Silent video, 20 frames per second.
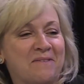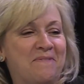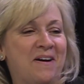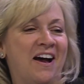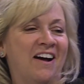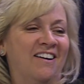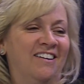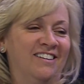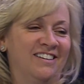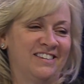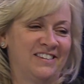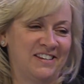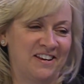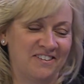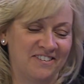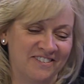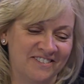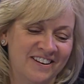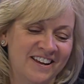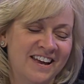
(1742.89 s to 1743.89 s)
talk about.
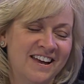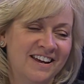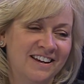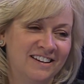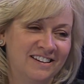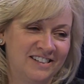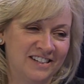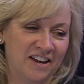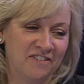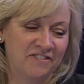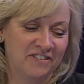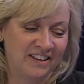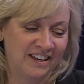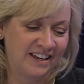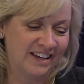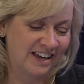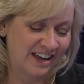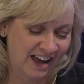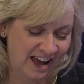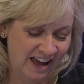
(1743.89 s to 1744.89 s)
So uh, definitely
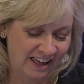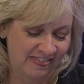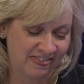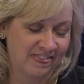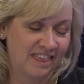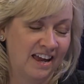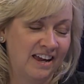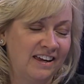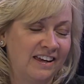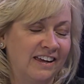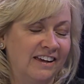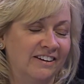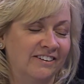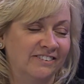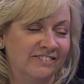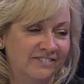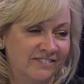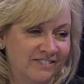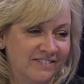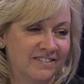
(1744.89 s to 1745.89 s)
again, thank you.
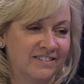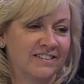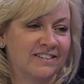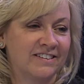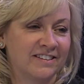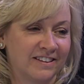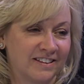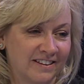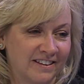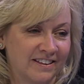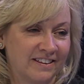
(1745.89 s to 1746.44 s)
I appreciate that.